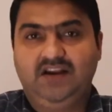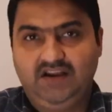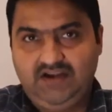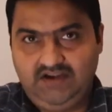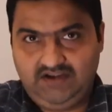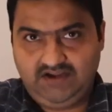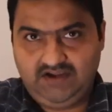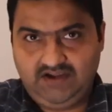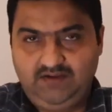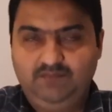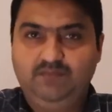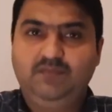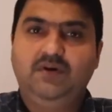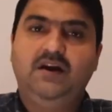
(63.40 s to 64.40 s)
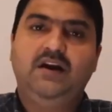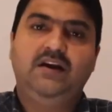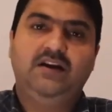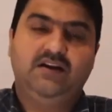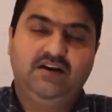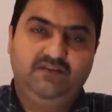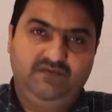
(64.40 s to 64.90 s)
real time
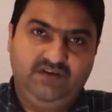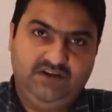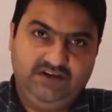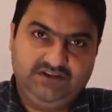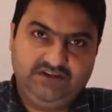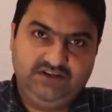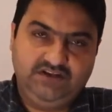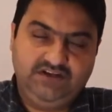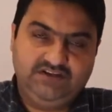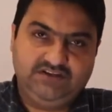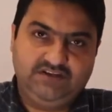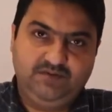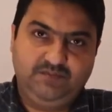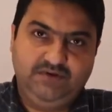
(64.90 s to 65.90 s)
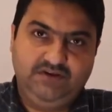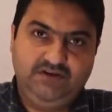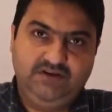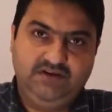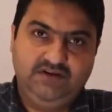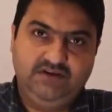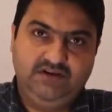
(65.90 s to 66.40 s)
and configuration in
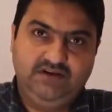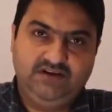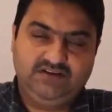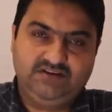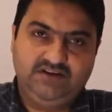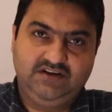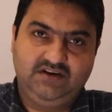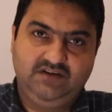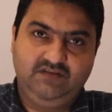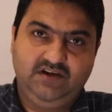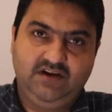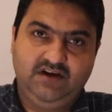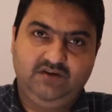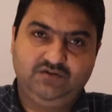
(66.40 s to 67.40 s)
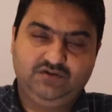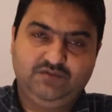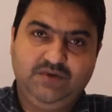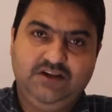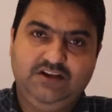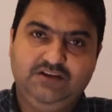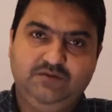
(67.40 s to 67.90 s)
SAP Extended Warehouse
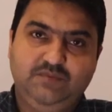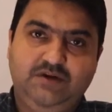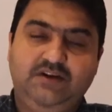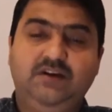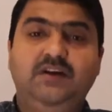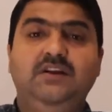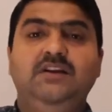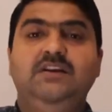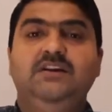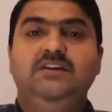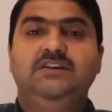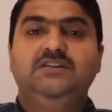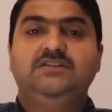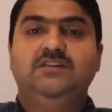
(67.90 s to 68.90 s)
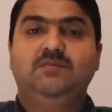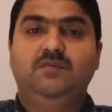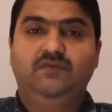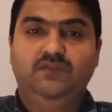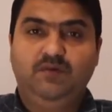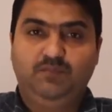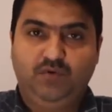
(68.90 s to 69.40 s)
Management, some
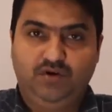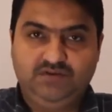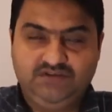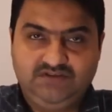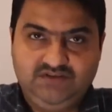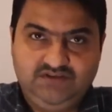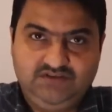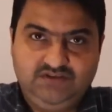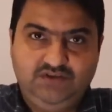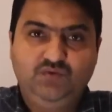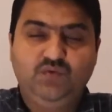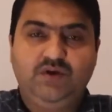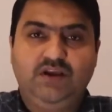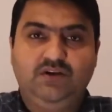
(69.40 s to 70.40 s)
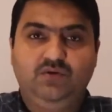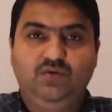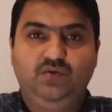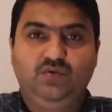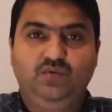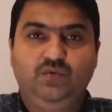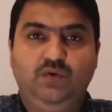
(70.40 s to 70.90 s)
of the processes, you can go
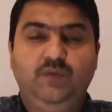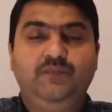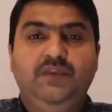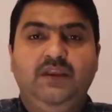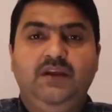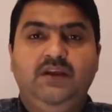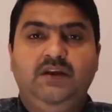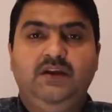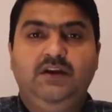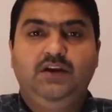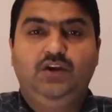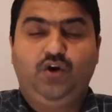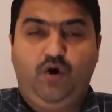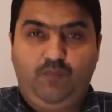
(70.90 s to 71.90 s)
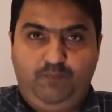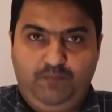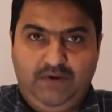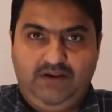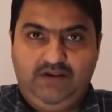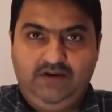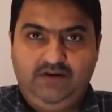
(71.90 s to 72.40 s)
to
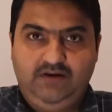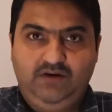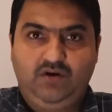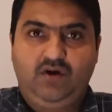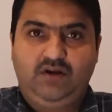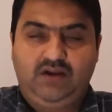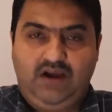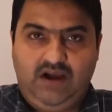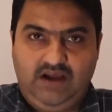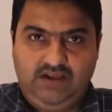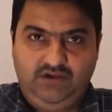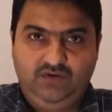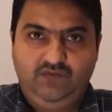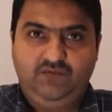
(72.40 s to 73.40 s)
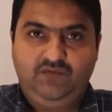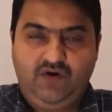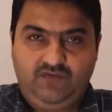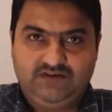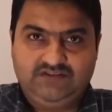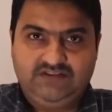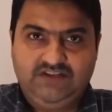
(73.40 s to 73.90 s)

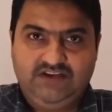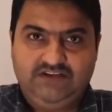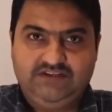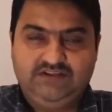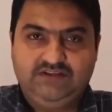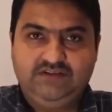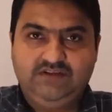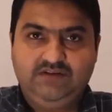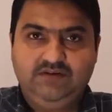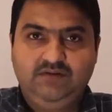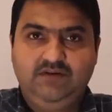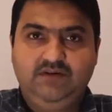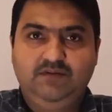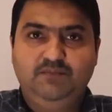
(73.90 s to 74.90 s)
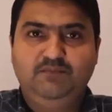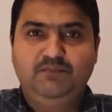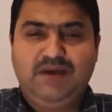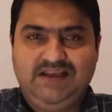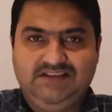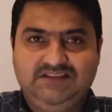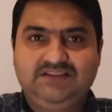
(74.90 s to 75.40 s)

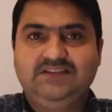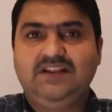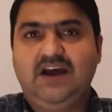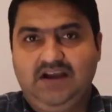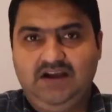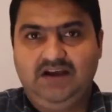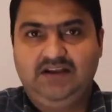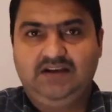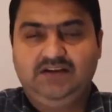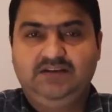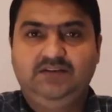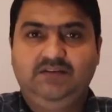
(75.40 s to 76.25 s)
topmate.io/MANS NAGAR.